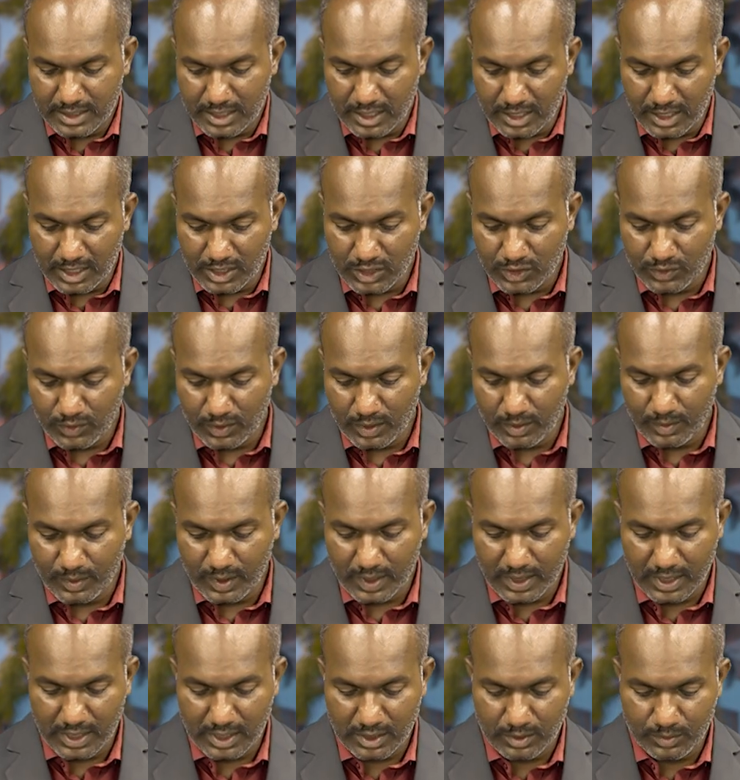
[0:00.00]

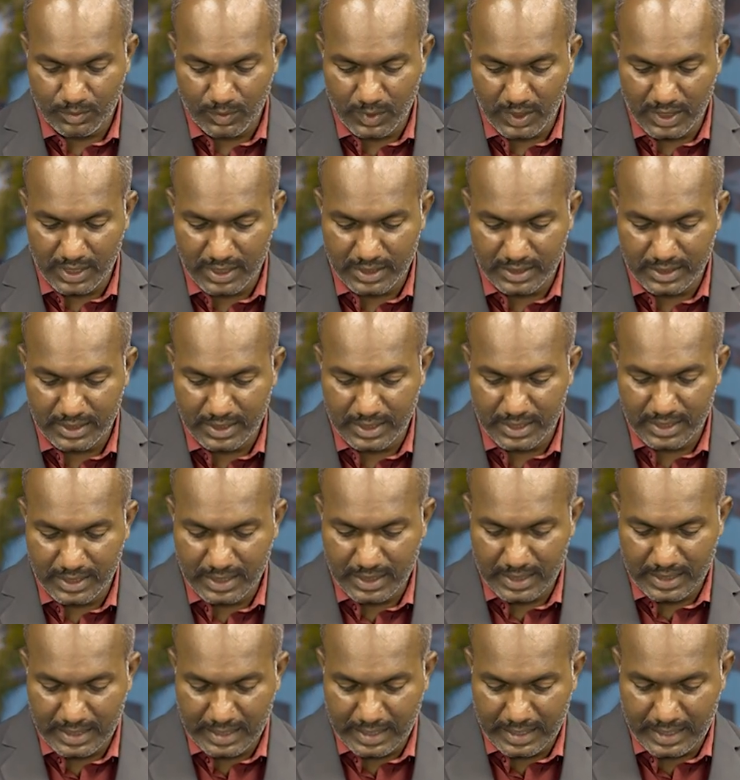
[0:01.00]
transformer is placed in
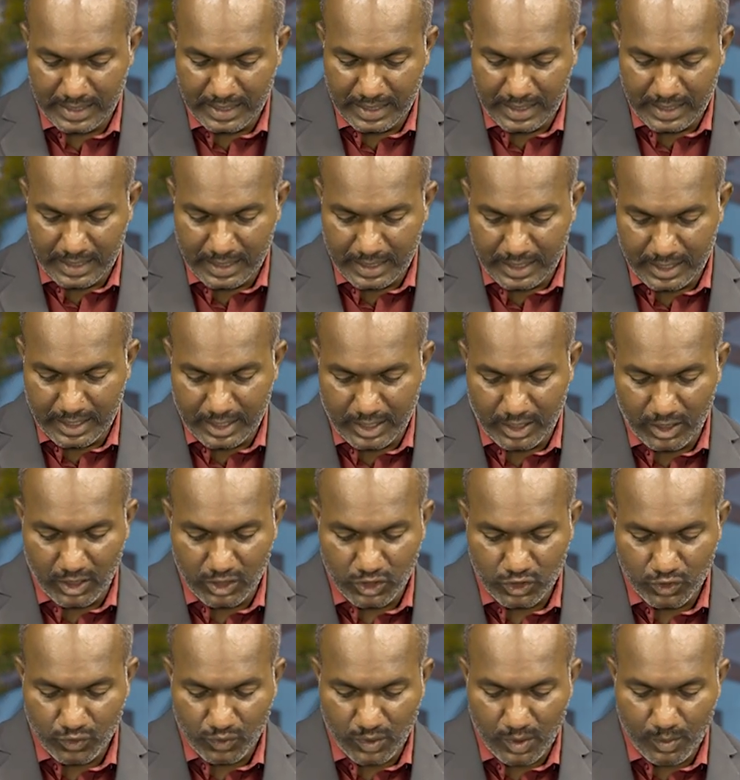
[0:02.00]

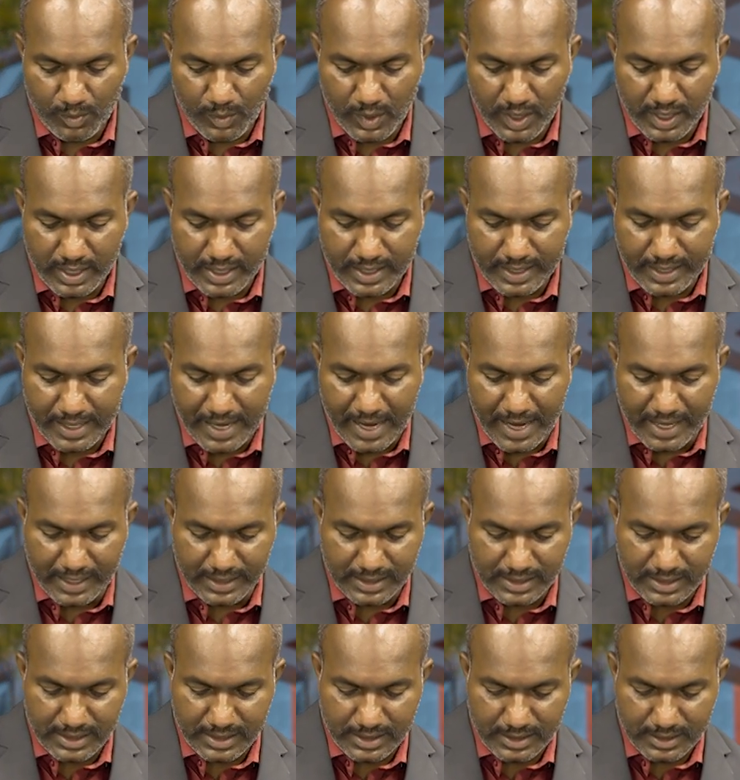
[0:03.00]
transformer
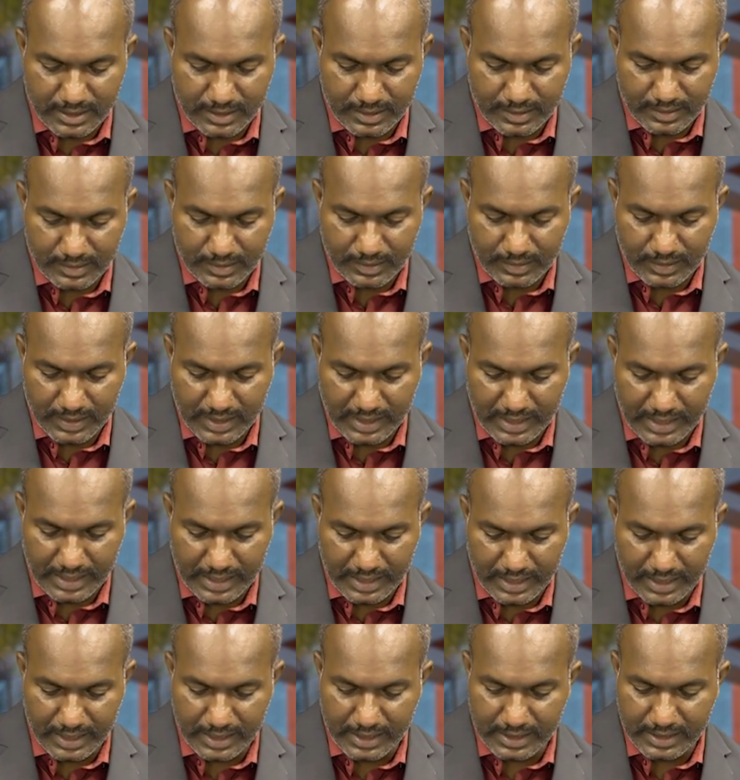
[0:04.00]
tanks. Okay,
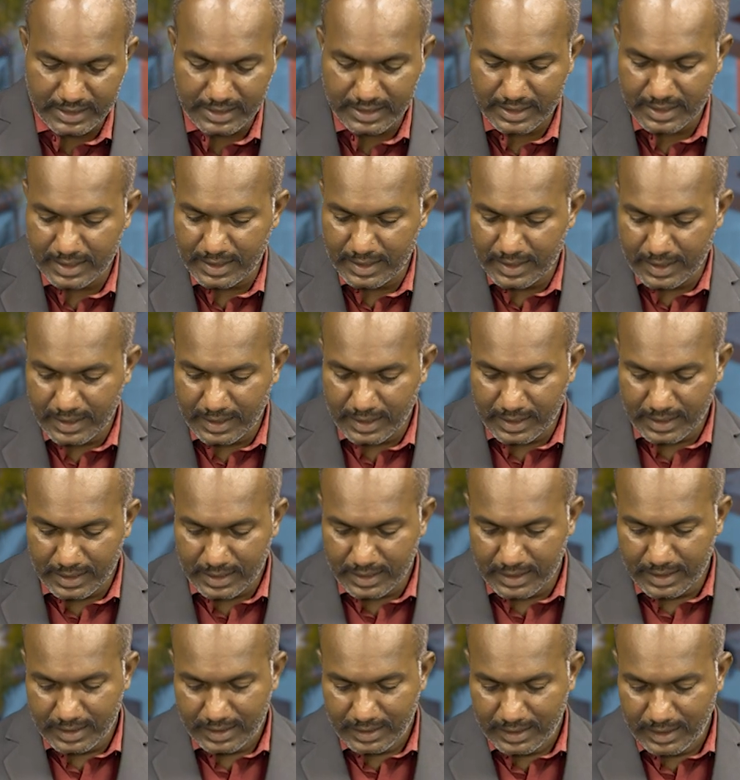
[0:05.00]
here it is.
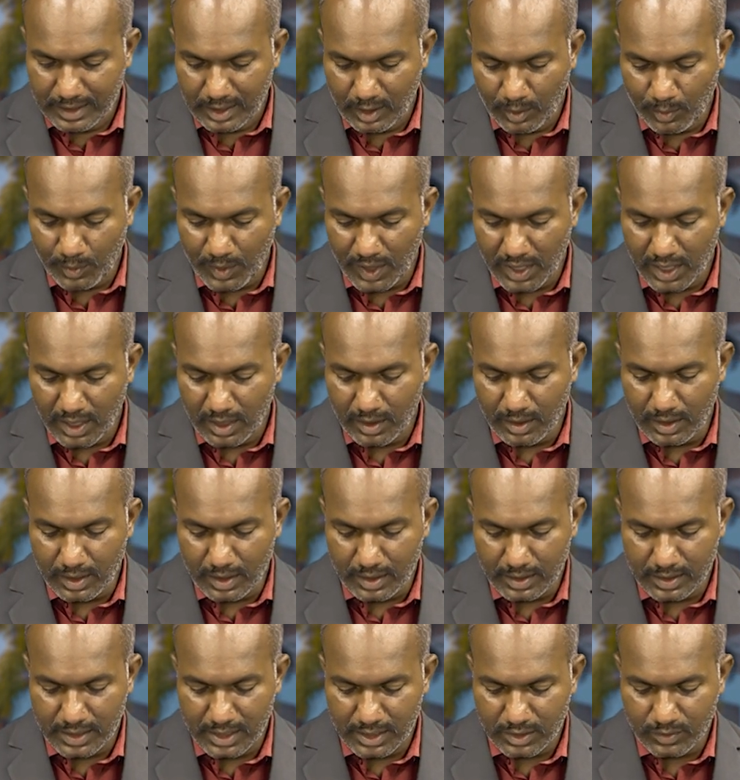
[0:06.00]
The middle,
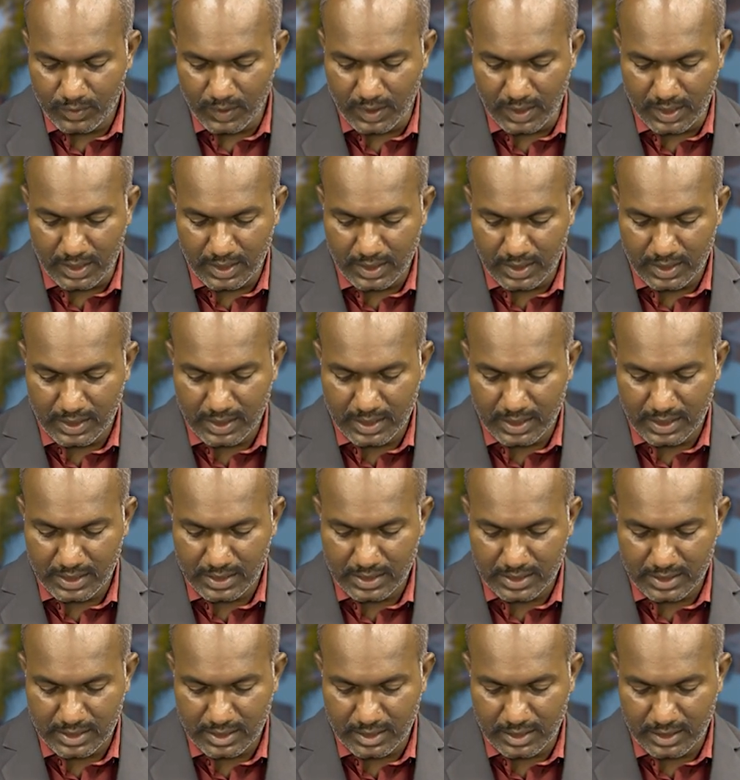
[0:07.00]
this one,
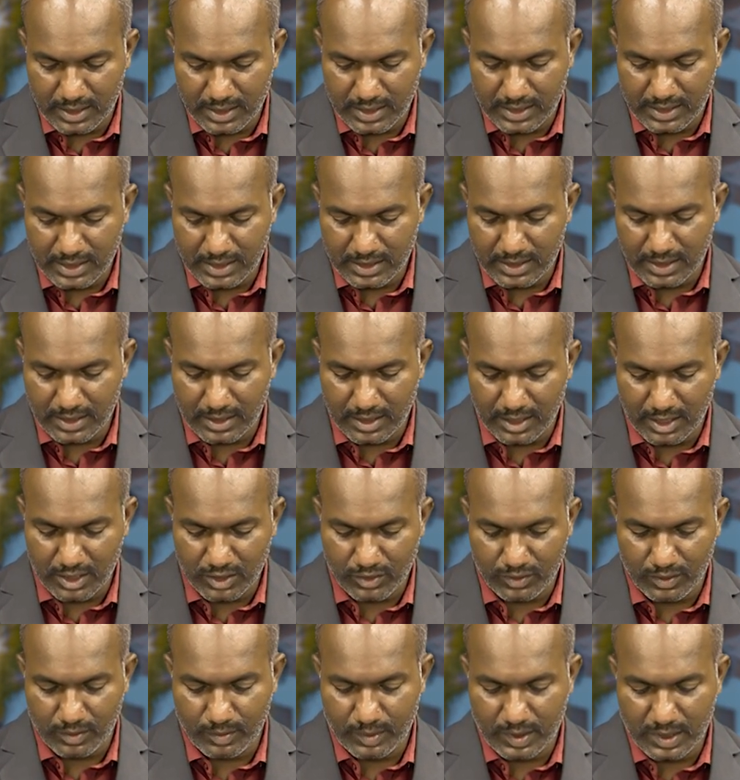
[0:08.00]
this is the
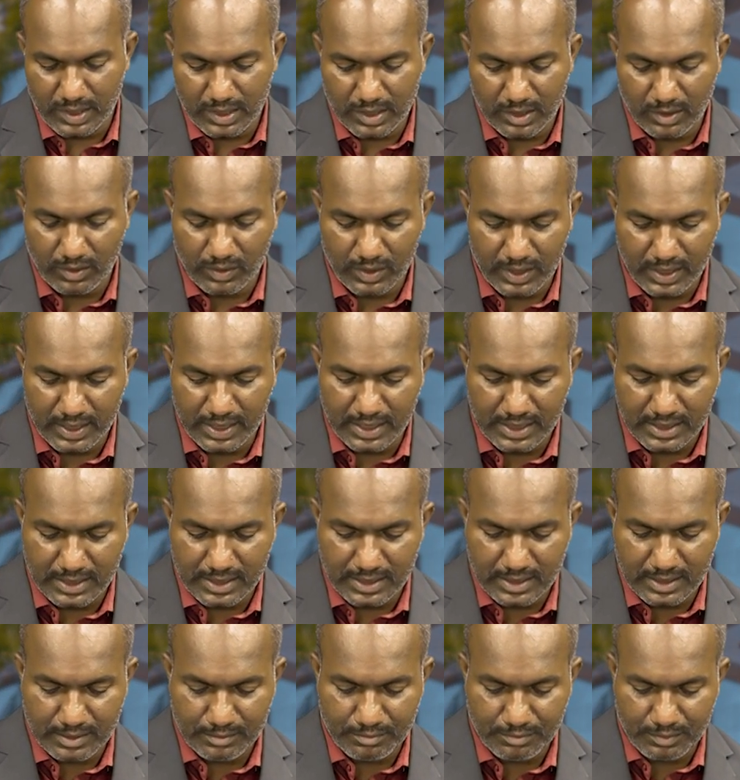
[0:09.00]
transformer. Now it is
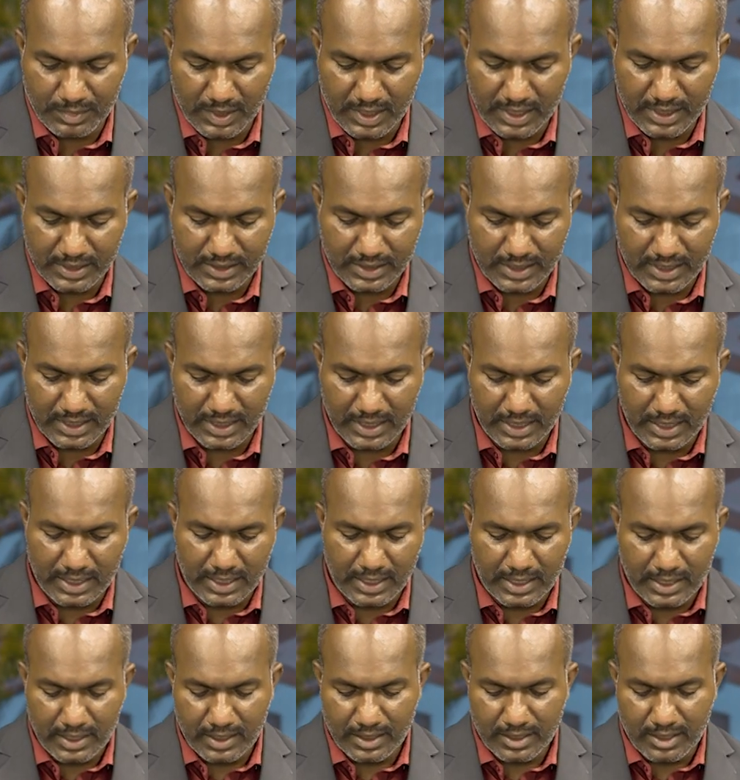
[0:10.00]
placed in
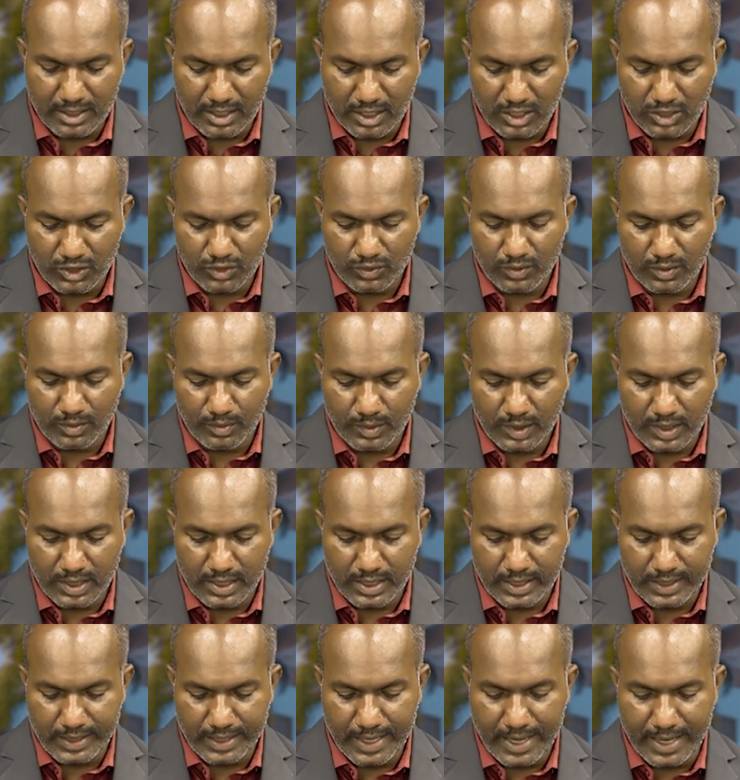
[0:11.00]
transformer
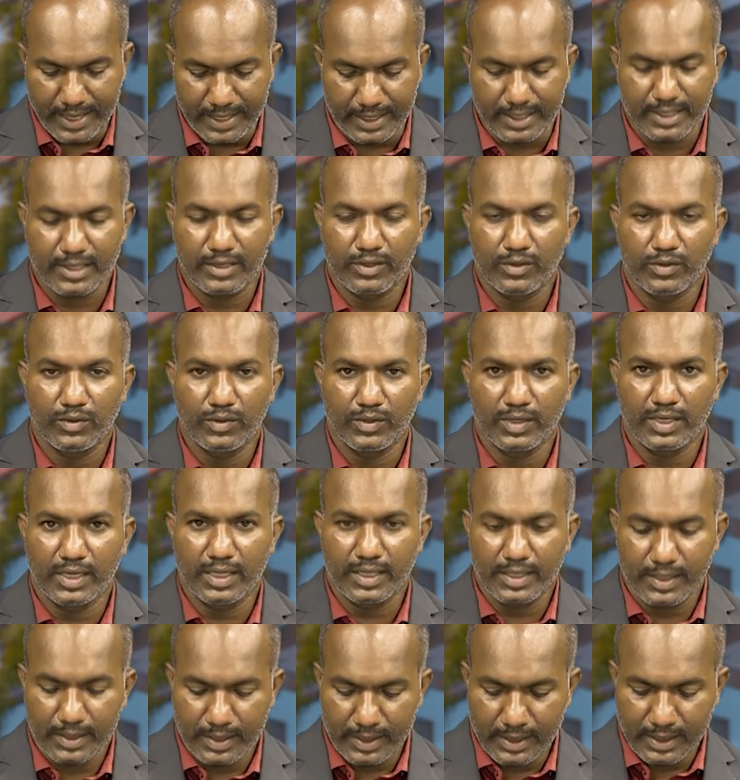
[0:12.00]
tank. Okay,
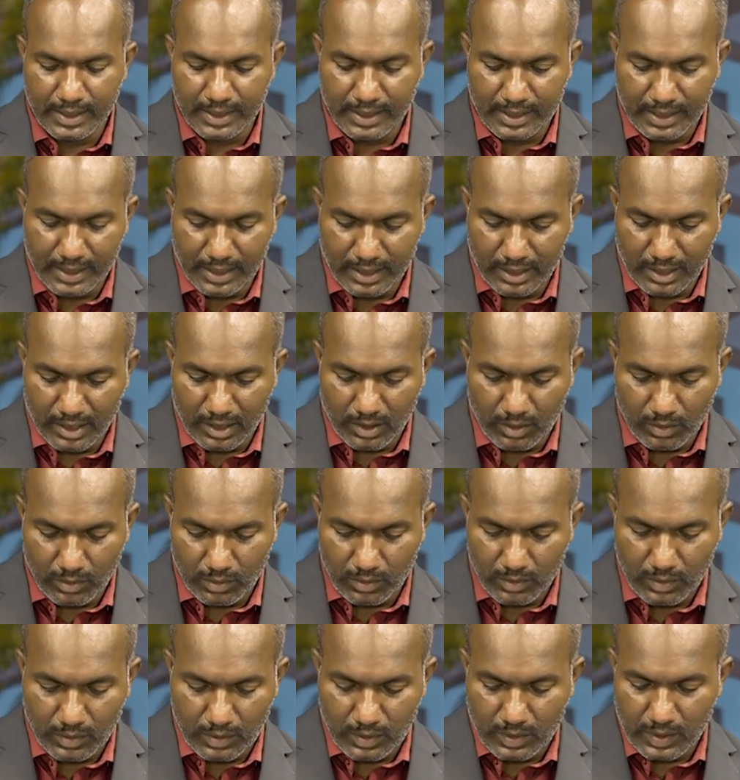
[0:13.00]
now